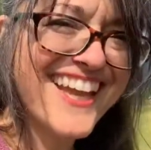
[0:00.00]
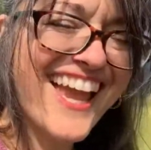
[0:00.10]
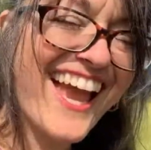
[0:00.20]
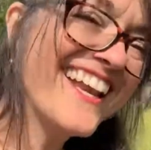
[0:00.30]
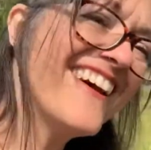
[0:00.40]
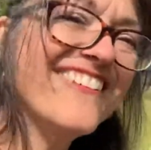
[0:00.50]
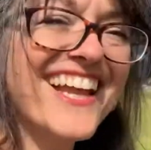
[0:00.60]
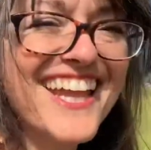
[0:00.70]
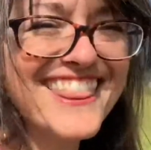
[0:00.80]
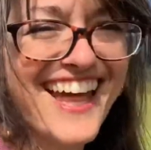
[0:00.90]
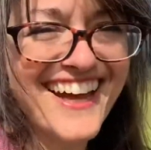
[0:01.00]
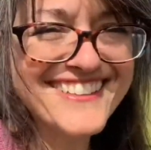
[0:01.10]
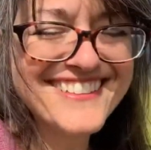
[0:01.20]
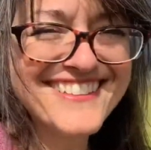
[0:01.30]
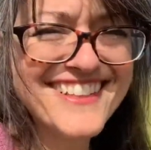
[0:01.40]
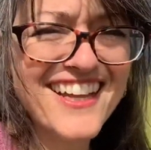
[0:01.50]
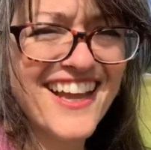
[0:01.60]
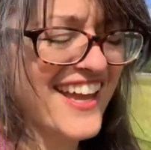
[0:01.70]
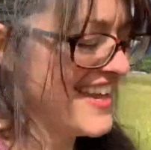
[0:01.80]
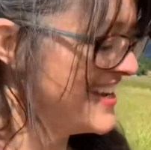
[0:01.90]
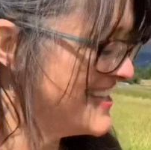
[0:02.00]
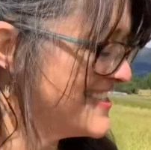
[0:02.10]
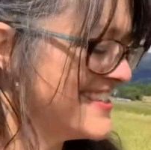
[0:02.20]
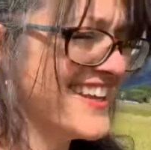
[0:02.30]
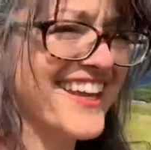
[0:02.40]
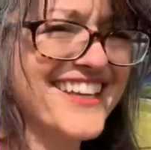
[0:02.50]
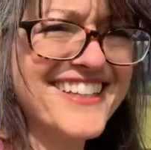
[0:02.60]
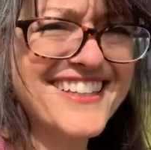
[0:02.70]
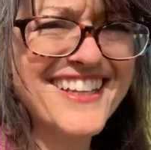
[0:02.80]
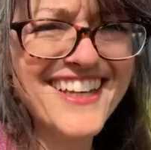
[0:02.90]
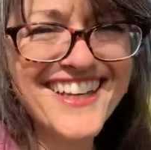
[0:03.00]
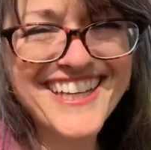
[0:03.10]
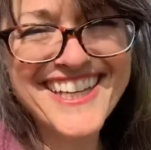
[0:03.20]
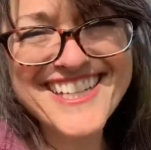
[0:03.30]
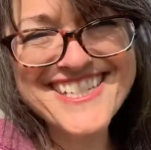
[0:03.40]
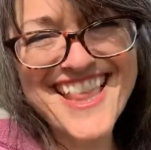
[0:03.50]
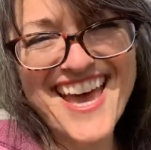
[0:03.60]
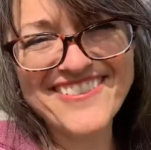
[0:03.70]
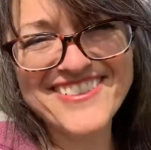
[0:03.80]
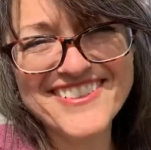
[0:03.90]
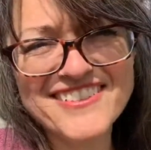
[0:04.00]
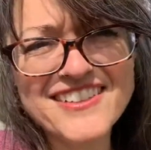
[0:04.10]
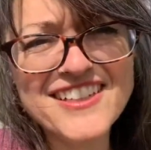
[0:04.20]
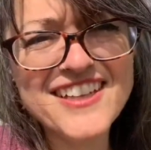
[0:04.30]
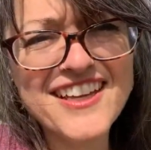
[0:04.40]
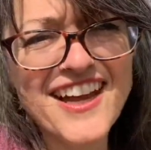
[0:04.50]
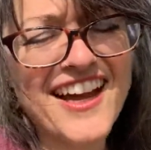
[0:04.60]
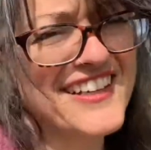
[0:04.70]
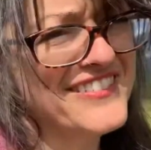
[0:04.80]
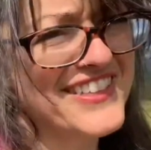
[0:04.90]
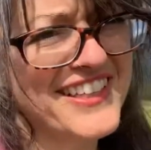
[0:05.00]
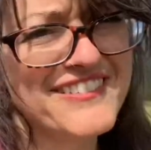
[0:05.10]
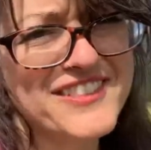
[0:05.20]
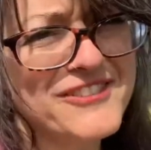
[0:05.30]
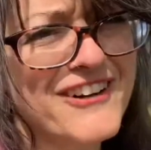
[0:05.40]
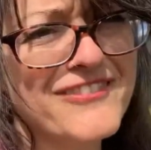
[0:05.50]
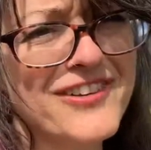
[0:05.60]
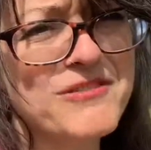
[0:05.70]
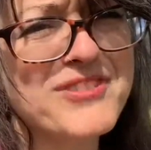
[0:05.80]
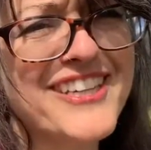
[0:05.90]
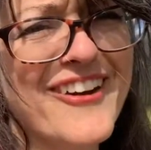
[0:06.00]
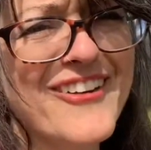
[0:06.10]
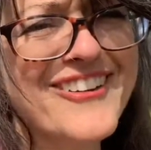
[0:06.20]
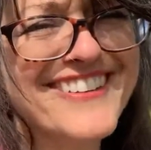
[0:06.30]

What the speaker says: I know, I get that. And he's singing and he's laughing. I even give it to our family dog.